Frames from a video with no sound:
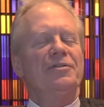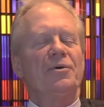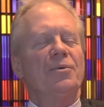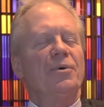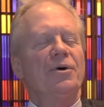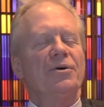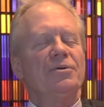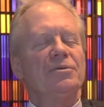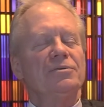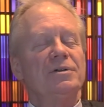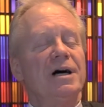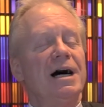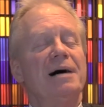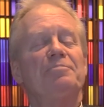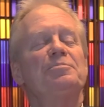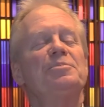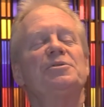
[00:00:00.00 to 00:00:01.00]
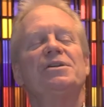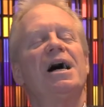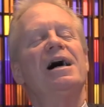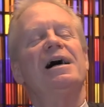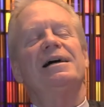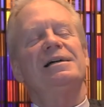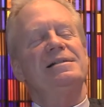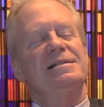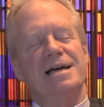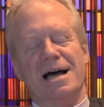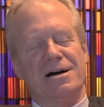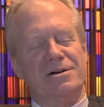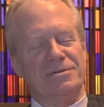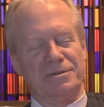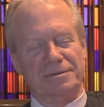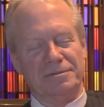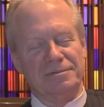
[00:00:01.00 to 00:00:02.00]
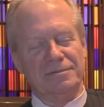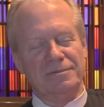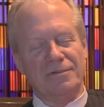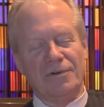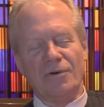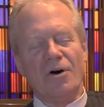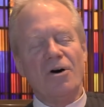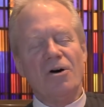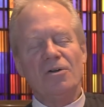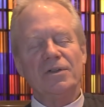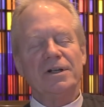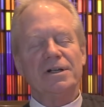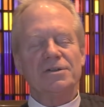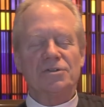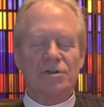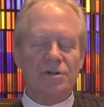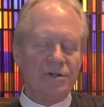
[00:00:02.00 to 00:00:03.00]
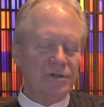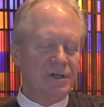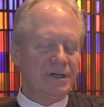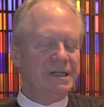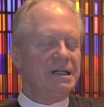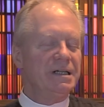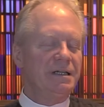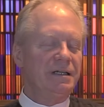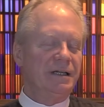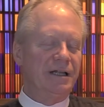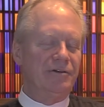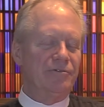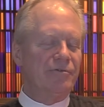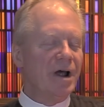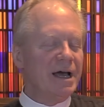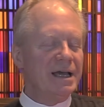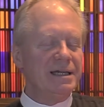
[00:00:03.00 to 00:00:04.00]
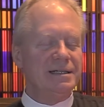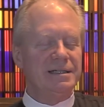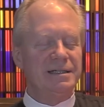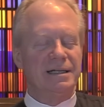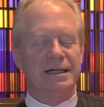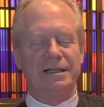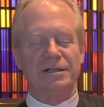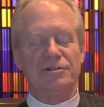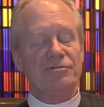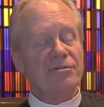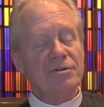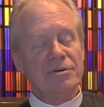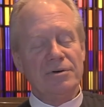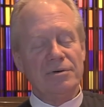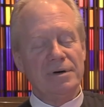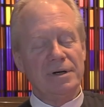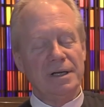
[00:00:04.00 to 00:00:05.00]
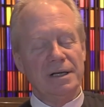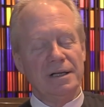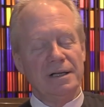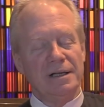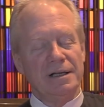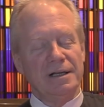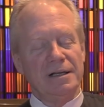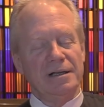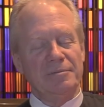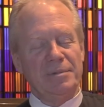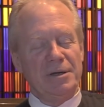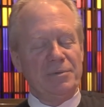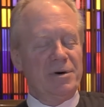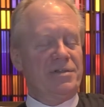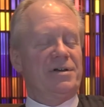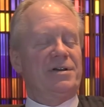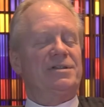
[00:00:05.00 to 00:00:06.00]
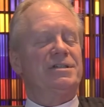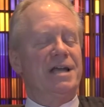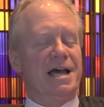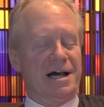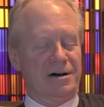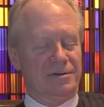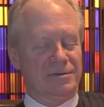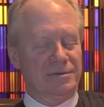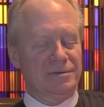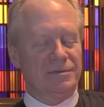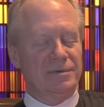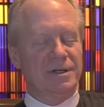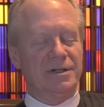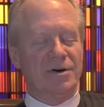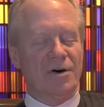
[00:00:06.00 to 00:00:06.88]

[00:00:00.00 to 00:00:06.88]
the world upside down for all that is good and right and true. Be with us now and